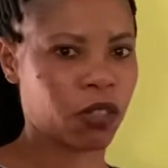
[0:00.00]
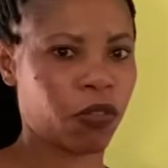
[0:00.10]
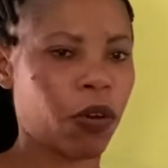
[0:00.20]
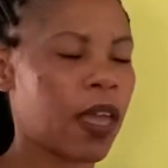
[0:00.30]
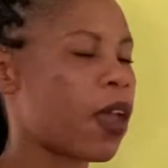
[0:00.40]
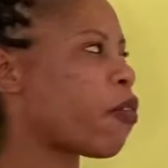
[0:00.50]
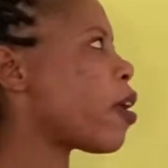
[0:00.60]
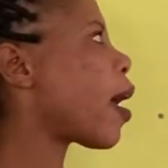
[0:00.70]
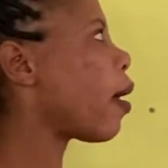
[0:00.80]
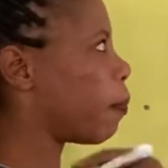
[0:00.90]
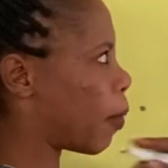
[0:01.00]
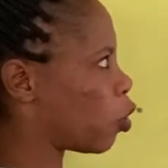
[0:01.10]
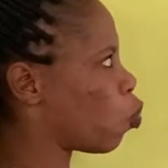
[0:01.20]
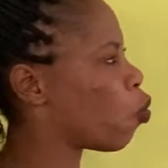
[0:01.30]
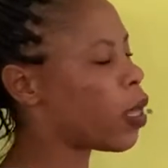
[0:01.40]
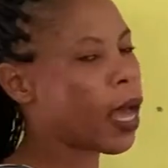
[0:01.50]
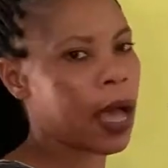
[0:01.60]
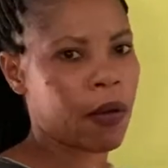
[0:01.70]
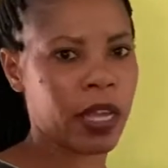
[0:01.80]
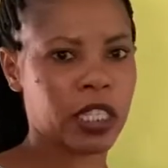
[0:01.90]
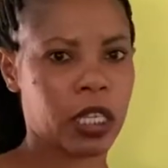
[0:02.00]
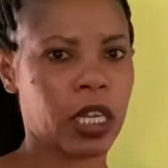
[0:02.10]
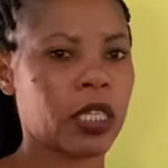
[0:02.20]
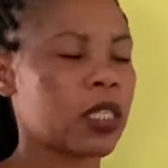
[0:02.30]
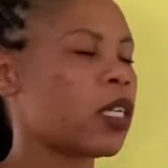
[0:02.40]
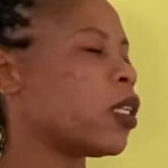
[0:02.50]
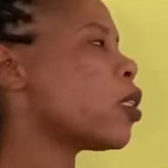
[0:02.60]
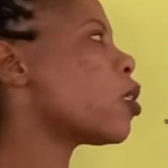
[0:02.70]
for area, but we are writing it in